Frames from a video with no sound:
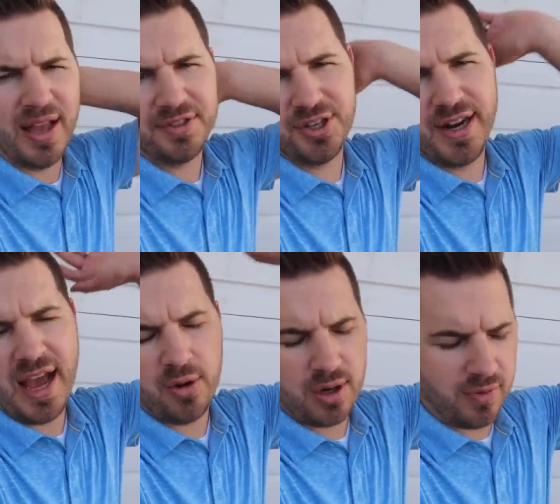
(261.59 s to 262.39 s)
Well, after an
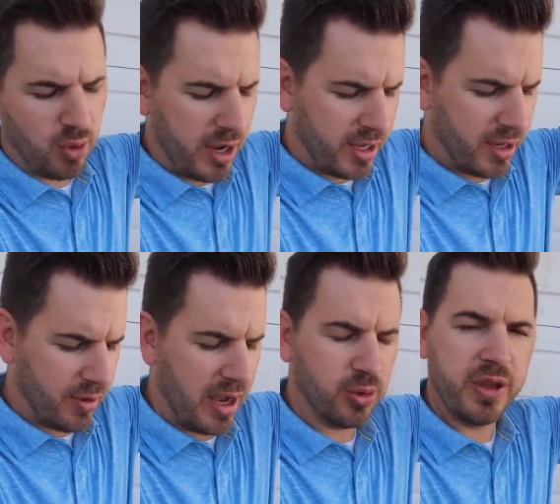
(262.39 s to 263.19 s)
hour of walking
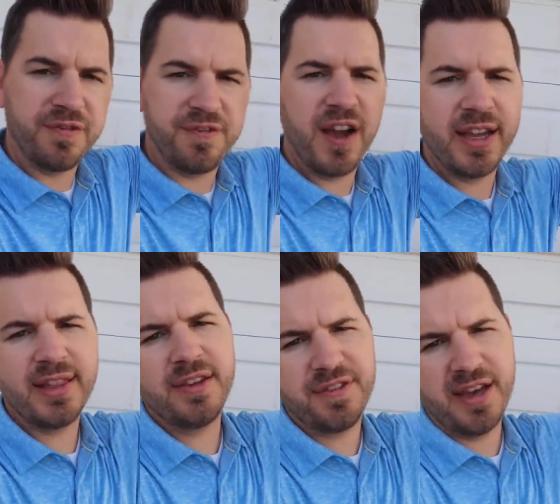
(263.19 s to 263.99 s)
around, we
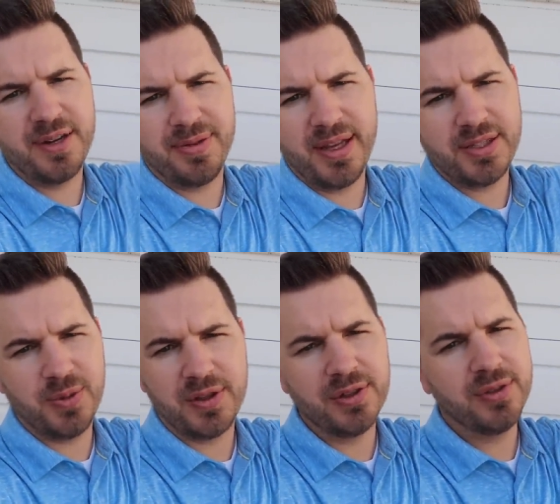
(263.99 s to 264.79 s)
finally found a place
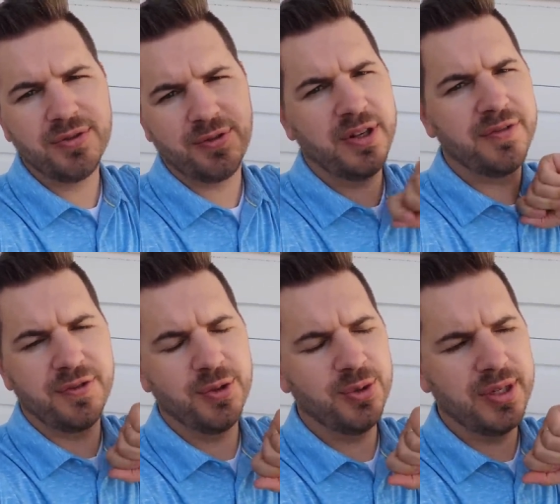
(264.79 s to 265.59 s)
with gluten-free
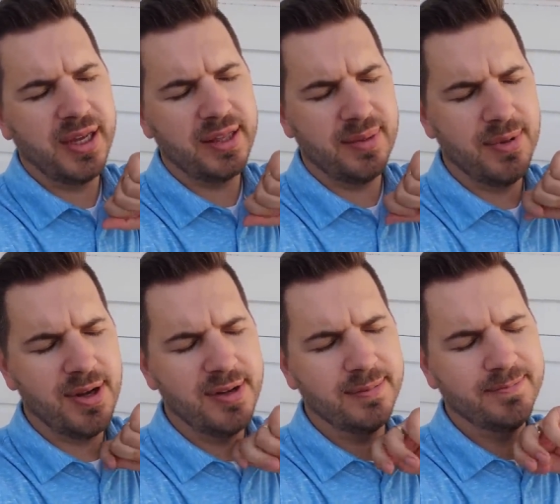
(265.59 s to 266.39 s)
food at the
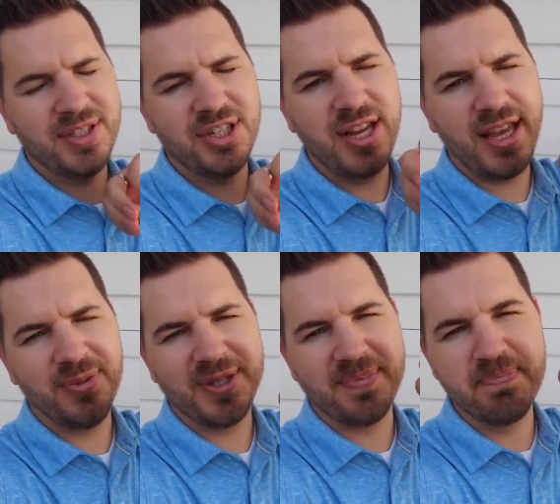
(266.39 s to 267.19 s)
mall, but Janae
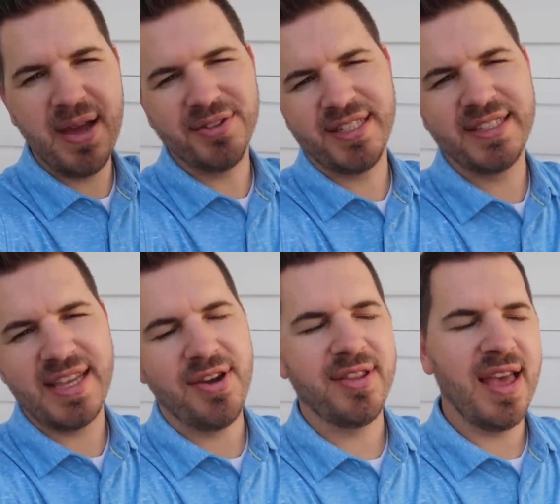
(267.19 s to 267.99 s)
was melting
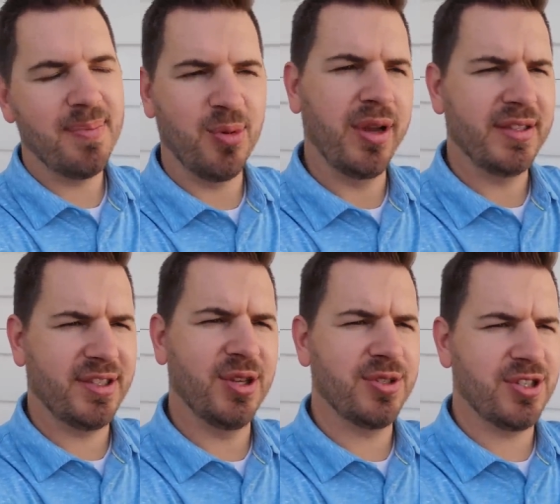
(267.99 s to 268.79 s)
down at that point.
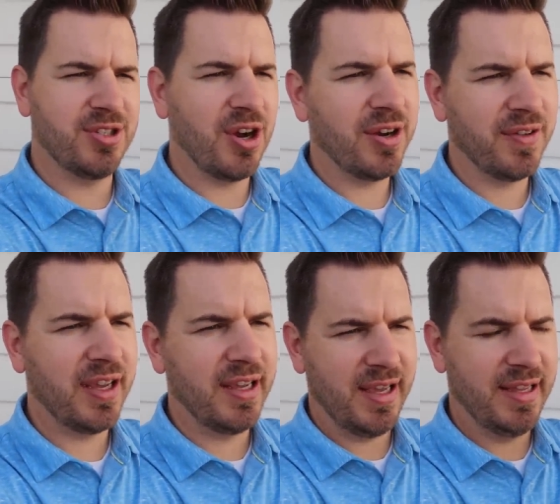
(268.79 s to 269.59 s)
So
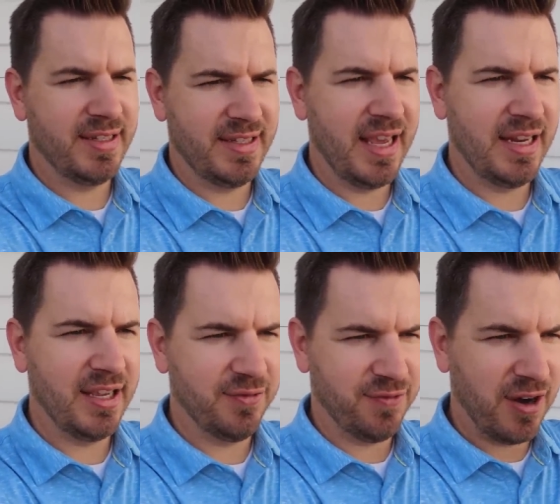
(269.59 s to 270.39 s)
starving and standing
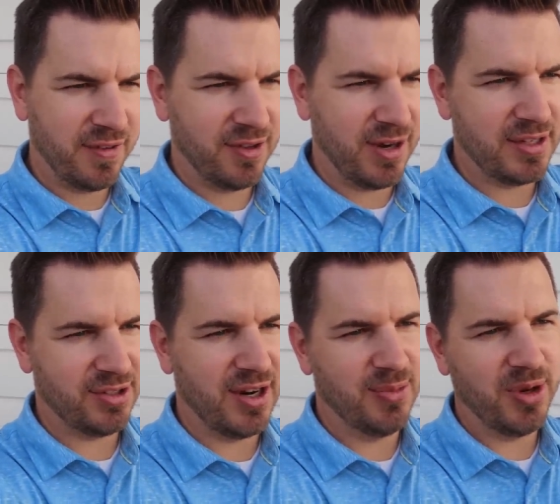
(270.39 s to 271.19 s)
in front of the
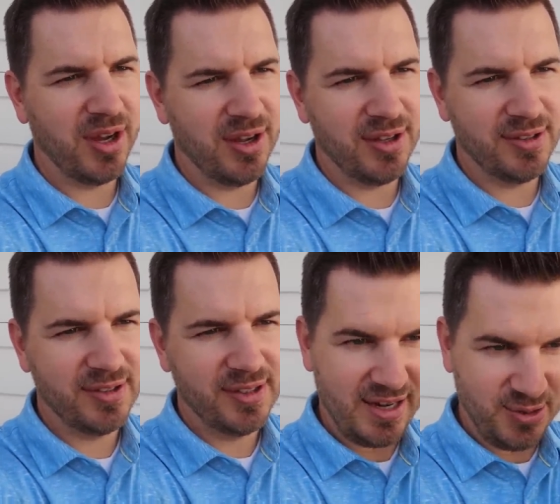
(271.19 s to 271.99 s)
restaurant, we all
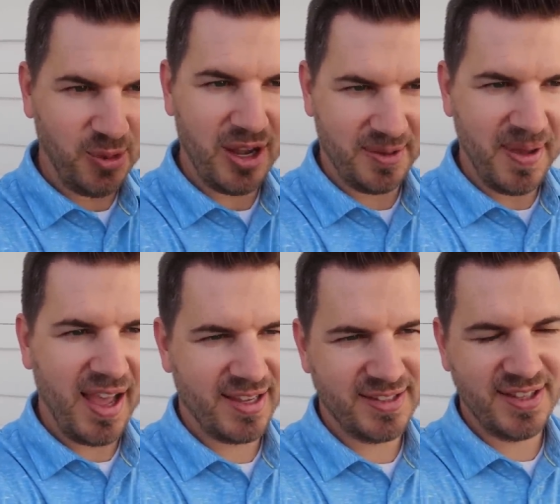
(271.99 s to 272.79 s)
had to walk
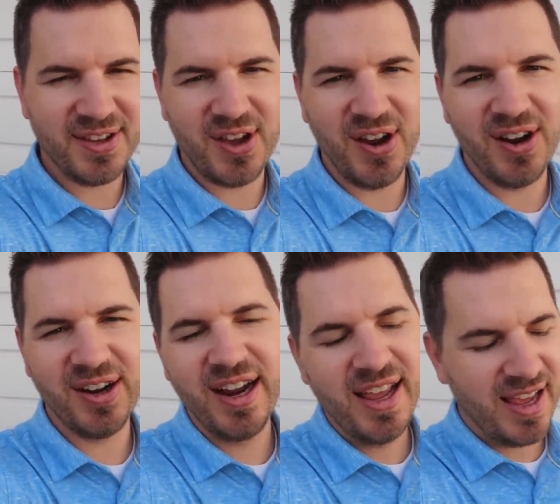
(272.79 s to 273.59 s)
back to the car